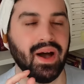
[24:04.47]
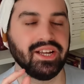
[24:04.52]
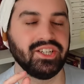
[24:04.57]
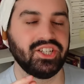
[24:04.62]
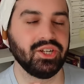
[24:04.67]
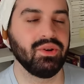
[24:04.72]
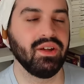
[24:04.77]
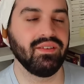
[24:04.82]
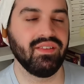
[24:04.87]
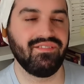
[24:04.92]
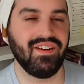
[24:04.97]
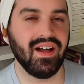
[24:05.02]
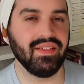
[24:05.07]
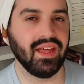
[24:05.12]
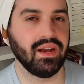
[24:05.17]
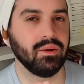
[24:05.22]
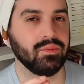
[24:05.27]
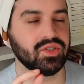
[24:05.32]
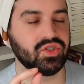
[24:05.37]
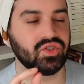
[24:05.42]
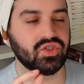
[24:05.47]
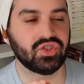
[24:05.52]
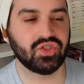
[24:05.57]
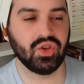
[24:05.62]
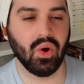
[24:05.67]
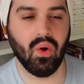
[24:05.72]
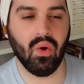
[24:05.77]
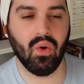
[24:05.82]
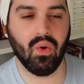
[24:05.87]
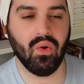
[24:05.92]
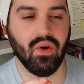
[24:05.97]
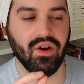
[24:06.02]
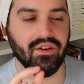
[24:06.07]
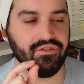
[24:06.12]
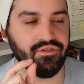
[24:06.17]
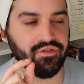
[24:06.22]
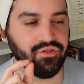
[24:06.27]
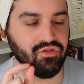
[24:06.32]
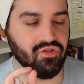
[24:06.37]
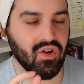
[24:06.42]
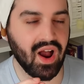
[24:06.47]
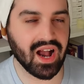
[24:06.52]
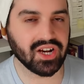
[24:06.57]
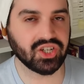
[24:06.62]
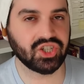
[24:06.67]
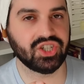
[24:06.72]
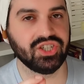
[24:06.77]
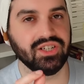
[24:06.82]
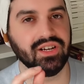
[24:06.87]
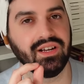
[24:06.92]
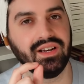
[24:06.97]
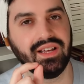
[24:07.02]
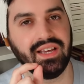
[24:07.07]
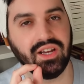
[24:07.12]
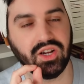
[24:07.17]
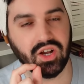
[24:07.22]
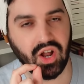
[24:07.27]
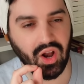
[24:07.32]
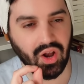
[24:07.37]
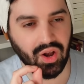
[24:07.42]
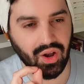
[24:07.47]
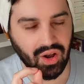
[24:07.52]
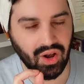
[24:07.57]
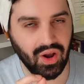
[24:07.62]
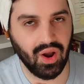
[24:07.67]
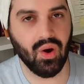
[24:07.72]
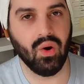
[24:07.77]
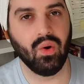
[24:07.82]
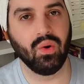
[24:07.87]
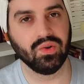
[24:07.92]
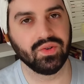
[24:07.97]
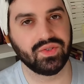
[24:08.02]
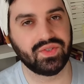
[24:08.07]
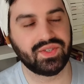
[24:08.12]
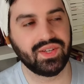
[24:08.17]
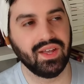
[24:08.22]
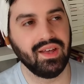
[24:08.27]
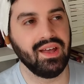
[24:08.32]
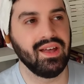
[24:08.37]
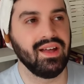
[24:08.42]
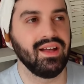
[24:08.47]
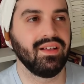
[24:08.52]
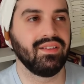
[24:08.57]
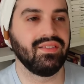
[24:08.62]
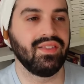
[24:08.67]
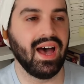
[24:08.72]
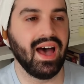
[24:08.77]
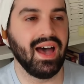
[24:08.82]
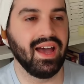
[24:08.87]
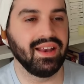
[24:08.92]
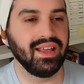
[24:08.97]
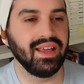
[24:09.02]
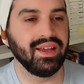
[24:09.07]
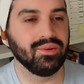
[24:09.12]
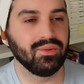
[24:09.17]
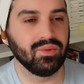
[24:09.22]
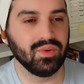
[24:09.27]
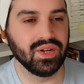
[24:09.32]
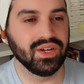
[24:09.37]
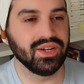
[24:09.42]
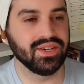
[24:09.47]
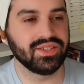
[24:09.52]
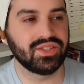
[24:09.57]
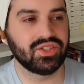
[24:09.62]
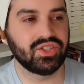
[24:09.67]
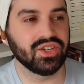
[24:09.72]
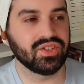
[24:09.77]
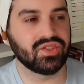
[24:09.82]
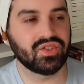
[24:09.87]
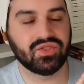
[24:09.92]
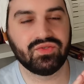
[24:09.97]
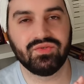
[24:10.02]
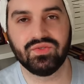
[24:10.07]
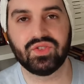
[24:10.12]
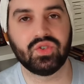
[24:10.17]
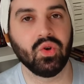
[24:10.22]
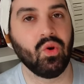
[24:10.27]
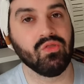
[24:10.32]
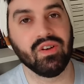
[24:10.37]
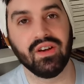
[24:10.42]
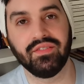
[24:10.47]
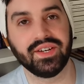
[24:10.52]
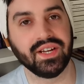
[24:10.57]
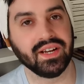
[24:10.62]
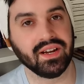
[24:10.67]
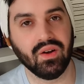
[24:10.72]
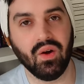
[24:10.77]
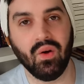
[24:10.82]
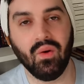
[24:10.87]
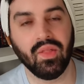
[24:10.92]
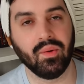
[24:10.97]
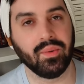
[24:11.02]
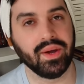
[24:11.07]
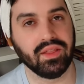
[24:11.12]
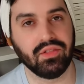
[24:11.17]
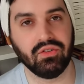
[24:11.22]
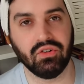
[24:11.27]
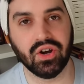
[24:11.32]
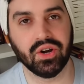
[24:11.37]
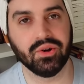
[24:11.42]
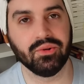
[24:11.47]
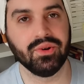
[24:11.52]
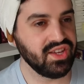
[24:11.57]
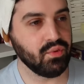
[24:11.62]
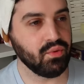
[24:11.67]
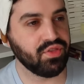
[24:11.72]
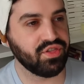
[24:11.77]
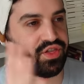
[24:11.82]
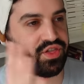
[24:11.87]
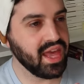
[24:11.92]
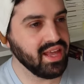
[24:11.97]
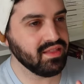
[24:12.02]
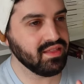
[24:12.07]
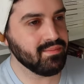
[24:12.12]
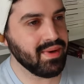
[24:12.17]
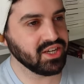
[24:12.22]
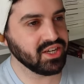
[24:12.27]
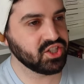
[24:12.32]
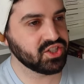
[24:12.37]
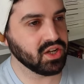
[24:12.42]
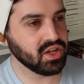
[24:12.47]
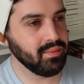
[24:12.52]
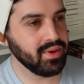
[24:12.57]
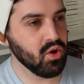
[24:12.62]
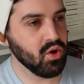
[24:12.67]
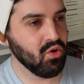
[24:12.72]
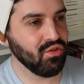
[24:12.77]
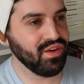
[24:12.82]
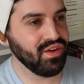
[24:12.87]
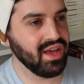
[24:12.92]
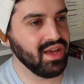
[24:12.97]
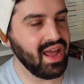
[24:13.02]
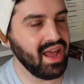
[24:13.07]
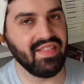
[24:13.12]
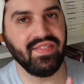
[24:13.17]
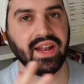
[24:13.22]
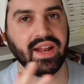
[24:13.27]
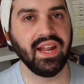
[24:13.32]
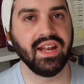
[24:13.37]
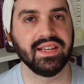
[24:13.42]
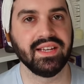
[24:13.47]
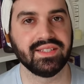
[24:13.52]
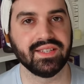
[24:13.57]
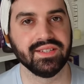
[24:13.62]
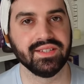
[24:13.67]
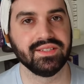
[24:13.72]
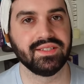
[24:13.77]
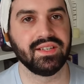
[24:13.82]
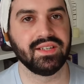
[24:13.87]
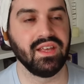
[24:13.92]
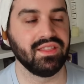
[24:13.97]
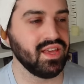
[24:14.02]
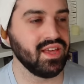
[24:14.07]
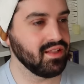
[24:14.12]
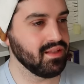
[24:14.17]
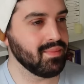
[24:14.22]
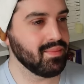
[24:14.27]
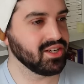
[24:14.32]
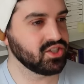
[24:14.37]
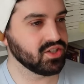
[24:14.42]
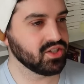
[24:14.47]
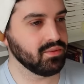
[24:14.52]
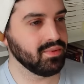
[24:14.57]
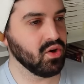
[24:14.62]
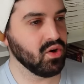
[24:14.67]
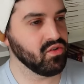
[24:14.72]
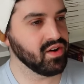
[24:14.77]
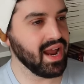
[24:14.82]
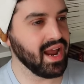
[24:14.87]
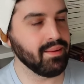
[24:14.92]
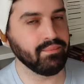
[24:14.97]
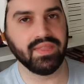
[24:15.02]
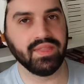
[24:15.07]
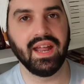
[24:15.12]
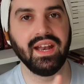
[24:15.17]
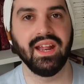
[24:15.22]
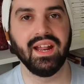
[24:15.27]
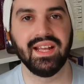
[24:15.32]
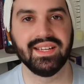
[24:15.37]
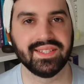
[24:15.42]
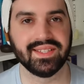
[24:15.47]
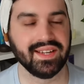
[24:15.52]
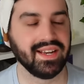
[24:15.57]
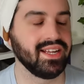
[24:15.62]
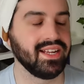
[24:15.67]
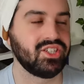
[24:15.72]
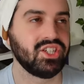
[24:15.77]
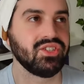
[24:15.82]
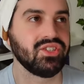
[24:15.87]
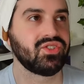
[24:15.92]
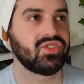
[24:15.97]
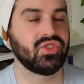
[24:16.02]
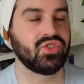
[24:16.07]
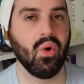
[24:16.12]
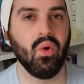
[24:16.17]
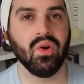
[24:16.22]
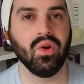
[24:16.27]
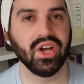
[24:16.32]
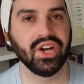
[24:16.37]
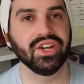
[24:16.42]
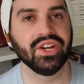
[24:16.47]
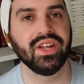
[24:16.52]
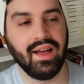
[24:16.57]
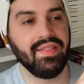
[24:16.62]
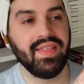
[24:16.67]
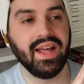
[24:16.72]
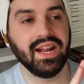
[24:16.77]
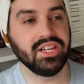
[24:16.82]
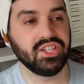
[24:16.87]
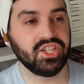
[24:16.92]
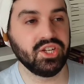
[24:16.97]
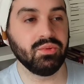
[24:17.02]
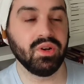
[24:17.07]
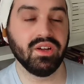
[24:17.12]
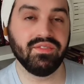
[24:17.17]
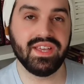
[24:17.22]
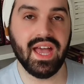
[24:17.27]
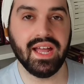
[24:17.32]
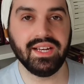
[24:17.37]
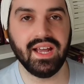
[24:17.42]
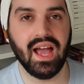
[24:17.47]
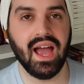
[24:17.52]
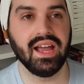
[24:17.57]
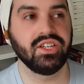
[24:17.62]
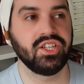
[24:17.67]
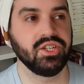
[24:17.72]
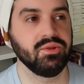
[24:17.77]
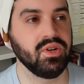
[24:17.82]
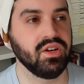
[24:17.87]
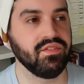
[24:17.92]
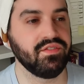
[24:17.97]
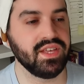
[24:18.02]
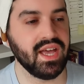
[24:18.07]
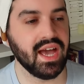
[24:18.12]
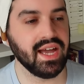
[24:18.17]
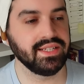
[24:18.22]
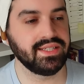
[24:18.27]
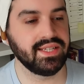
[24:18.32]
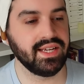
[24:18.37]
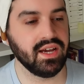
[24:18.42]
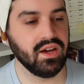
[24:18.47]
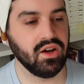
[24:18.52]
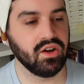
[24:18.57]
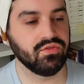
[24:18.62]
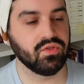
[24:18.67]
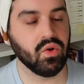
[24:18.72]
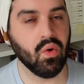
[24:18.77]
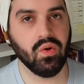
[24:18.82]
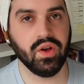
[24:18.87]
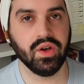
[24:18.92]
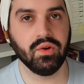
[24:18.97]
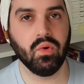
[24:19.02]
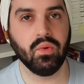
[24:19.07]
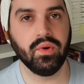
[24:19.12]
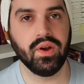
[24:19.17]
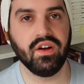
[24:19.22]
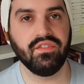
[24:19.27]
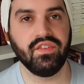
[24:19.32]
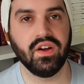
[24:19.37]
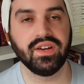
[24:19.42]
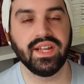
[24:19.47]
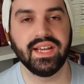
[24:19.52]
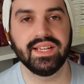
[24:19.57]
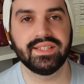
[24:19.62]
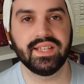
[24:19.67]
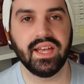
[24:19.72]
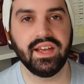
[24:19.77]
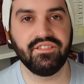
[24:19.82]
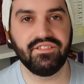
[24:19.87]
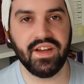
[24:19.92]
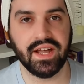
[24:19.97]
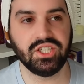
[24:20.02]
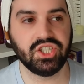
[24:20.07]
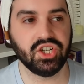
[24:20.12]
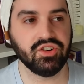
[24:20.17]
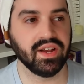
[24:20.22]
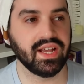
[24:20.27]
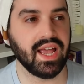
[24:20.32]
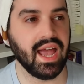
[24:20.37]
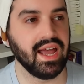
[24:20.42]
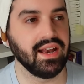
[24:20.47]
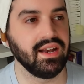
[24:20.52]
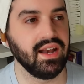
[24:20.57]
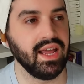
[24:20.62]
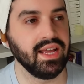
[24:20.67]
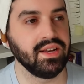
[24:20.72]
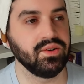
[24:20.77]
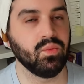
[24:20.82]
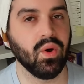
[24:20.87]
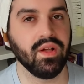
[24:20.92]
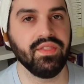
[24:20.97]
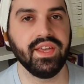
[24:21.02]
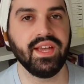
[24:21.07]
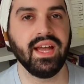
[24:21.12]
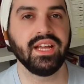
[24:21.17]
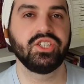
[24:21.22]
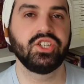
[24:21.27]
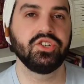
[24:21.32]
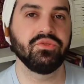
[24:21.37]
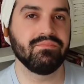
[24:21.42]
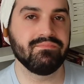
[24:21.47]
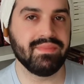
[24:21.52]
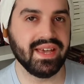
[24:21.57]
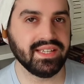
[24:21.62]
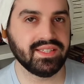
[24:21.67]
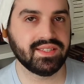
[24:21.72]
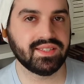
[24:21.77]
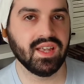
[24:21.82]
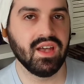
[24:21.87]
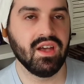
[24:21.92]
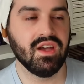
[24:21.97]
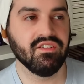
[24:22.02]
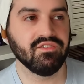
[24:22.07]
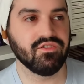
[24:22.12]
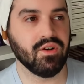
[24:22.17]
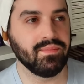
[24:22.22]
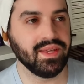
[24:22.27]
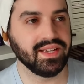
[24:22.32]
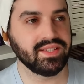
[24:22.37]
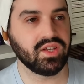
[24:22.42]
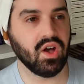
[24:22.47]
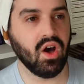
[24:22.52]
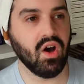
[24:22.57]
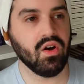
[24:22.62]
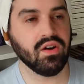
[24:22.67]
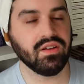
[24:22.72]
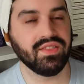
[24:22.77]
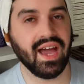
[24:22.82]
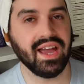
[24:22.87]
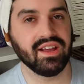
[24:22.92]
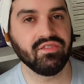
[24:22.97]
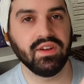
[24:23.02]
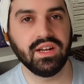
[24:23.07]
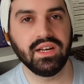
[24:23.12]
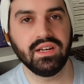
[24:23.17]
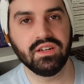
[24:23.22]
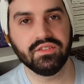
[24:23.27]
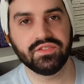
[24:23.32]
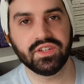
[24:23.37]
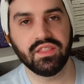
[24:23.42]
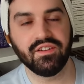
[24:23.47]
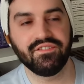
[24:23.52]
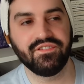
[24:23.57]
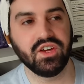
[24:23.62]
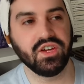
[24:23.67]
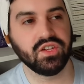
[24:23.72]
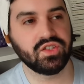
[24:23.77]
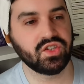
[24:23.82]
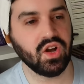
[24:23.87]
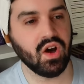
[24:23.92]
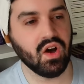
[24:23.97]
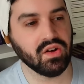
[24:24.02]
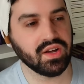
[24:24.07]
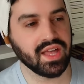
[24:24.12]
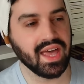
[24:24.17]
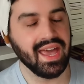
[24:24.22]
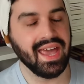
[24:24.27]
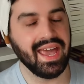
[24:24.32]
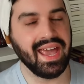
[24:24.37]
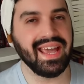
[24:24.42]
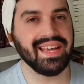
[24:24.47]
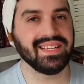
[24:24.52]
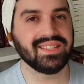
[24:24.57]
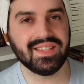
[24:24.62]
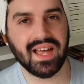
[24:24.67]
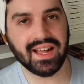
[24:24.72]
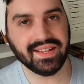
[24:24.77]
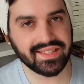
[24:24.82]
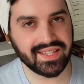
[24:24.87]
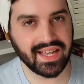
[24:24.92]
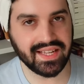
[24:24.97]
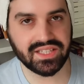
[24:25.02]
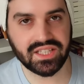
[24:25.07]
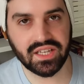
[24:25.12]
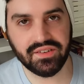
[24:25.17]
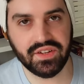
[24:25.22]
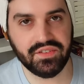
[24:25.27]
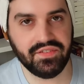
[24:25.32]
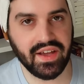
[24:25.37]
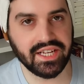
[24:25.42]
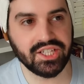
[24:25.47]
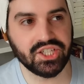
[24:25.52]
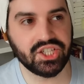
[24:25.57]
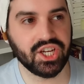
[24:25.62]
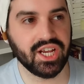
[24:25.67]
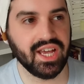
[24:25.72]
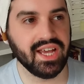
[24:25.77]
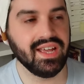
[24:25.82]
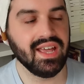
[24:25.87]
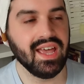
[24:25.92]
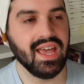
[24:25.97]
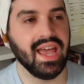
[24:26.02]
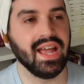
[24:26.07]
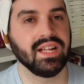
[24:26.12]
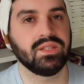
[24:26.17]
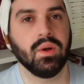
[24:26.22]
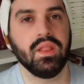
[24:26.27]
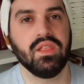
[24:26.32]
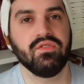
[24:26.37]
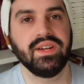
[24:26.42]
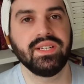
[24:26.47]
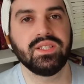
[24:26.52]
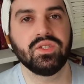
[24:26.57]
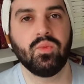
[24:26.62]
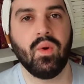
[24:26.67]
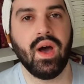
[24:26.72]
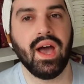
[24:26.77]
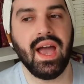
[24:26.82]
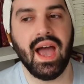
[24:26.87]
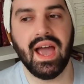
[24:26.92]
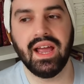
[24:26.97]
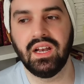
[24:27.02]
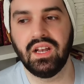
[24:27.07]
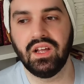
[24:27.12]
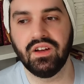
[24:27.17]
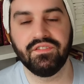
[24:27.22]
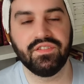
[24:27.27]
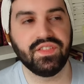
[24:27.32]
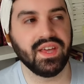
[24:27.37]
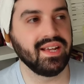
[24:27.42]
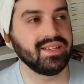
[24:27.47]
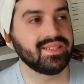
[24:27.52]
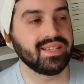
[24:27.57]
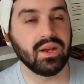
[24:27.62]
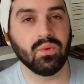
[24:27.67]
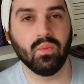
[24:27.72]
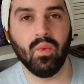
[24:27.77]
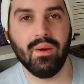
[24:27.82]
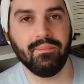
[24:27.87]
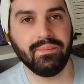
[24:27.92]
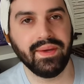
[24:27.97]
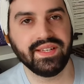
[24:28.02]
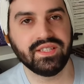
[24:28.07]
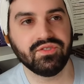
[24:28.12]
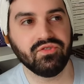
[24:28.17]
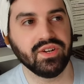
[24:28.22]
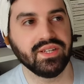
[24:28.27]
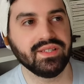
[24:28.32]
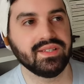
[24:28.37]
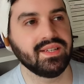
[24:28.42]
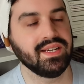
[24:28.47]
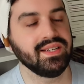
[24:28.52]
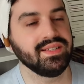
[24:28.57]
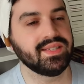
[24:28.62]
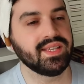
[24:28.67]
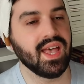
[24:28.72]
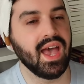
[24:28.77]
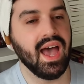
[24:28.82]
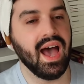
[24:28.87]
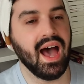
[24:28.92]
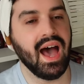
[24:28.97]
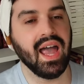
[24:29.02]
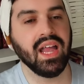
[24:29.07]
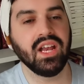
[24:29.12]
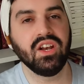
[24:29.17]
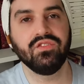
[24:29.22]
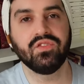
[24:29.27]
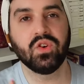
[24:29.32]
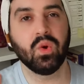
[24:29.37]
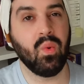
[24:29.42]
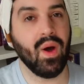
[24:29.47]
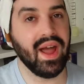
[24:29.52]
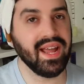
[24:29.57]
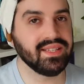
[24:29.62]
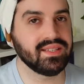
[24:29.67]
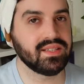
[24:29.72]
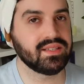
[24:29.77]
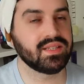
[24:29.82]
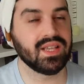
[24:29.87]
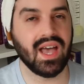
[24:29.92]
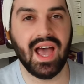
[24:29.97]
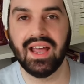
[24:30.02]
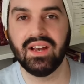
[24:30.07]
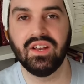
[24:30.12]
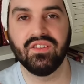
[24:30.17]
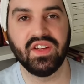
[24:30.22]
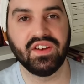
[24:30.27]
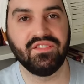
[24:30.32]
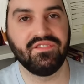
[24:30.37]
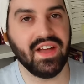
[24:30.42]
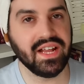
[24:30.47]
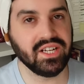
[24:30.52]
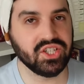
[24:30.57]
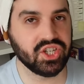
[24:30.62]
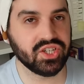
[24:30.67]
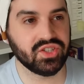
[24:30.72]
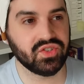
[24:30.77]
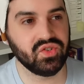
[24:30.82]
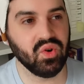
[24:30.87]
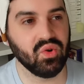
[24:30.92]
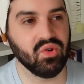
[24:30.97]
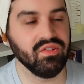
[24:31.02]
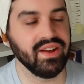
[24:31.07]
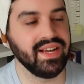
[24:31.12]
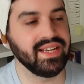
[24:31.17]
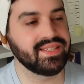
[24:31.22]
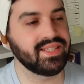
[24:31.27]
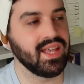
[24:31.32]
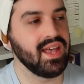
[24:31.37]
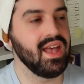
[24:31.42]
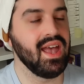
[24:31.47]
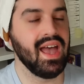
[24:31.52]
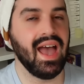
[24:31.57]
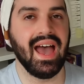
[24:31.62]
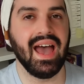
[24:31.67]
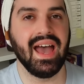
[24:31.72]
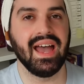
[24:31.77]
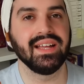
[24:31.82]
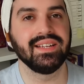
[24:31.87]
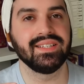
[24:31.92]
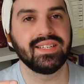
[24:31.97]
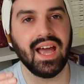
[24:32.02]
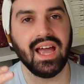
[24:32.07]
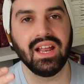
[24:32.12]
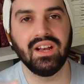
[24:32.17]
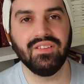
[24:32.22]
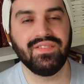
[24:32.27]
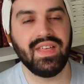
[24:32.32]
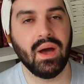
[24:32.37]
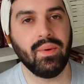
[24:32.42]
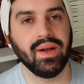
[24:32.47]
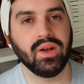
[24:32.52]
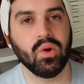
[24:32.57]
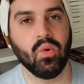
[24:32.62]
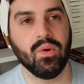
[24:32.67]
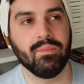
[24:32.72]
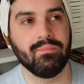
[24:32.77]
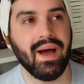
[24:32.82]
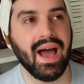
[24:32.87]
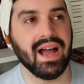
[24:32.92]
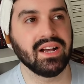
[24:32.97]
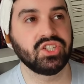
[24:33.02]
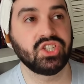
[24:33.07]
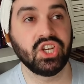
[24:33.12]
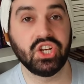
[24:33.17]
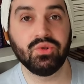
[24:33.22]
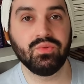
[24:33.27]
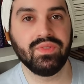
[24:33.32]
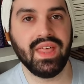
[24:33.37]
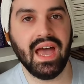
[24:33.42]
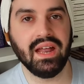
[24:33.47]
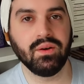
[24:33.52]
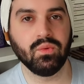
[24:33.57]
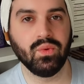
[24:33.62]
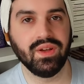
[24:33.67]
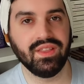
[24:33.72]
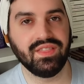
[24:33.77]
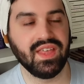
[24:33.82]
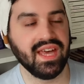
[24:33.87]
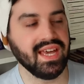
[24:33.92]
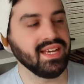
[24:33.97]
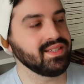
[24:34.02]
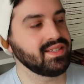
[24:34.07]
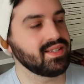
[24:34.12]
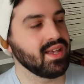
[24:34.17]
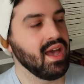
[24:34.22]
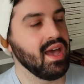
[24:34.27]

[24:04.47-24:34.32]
I do love the fact that it was so fractionally close that it was just so riveting all the way through. You think the match is going to be over and then it isn't. You think the match is going to be over again but then it isn't. It's just so good. And I do love the ending. I do love the idea of Goku going off on his adventure again and one thing I do miss from this arc that I really loved in the first arc is that sense of adventure. It's one of the reasons why I love things like One Piece, for instance. I love quests, I love adventure stories, and I love that we're going back to that with this.